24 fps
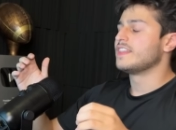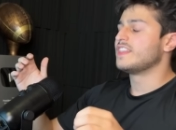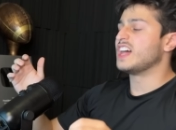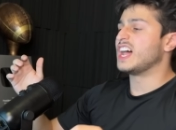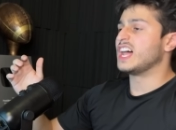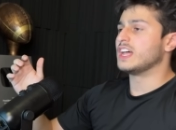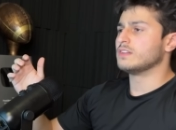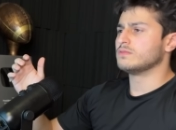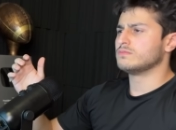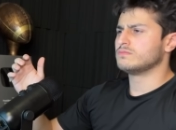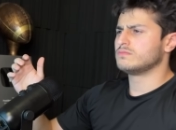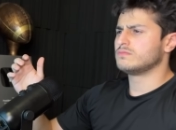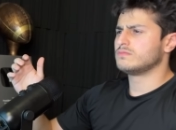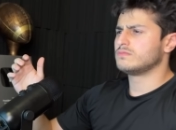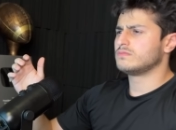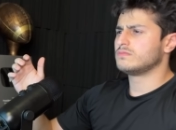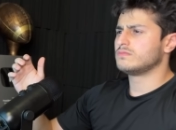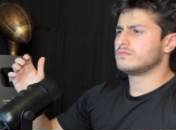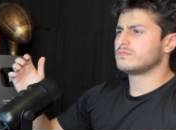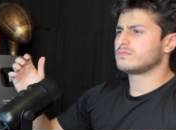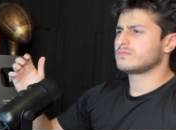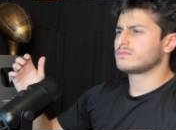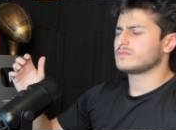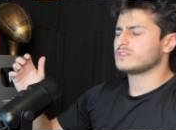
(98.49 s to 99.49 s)
That...
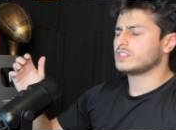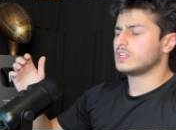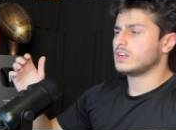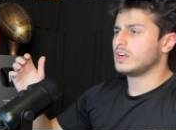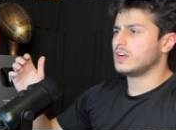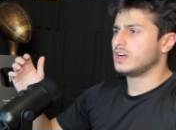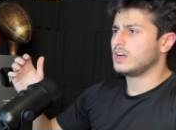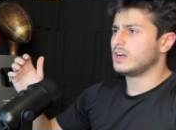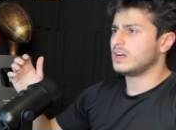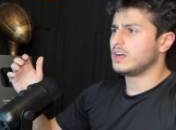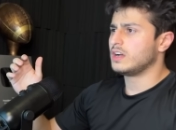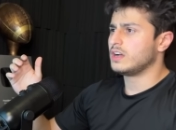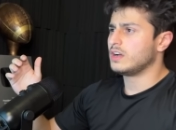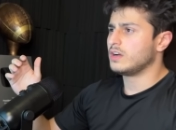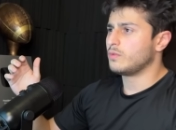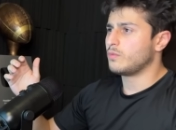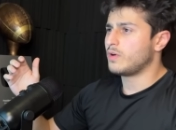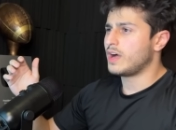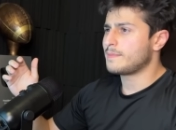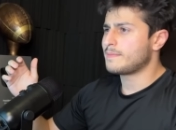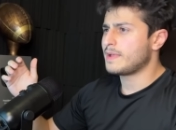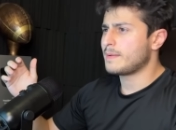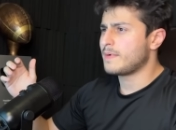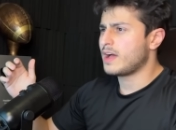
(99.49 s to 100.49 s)
Uh,
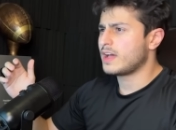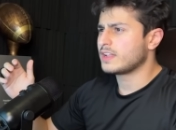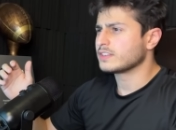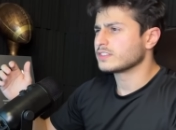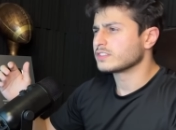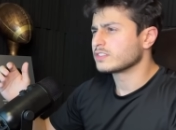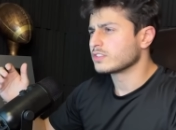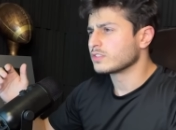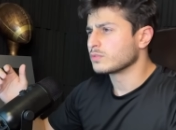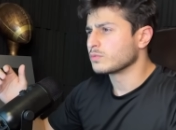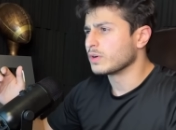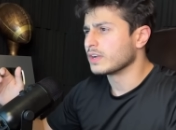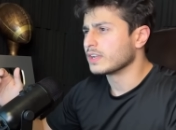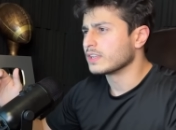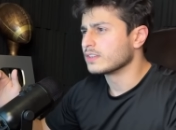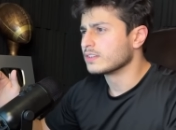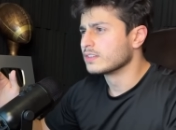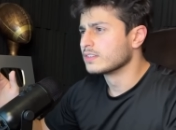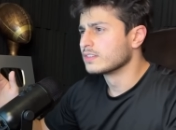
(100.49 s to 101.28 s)
why did my monitor turn white?